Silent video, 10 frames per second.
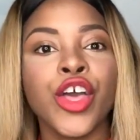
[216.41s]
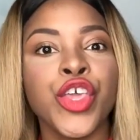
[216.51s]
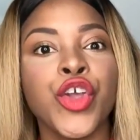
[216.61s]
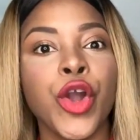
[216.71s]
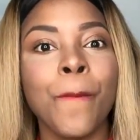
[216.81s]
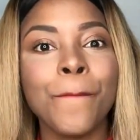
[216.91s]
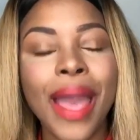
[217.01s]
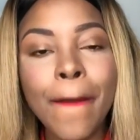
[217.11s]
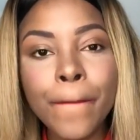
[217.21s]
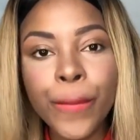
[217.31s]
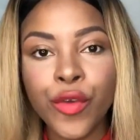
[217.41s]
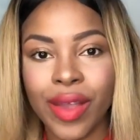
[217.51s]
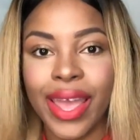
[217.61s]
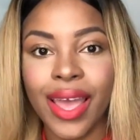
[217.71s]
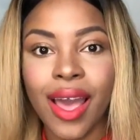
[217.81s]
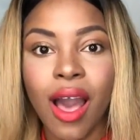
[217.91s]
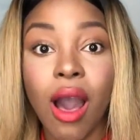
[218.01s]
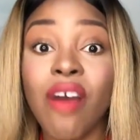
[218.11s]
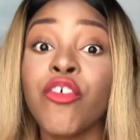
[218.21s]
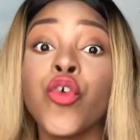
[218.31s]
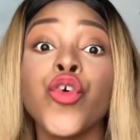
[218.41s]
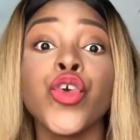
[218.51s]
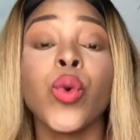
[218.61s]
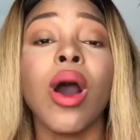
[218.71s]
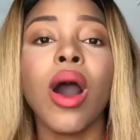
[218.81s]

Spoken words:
your memory of who you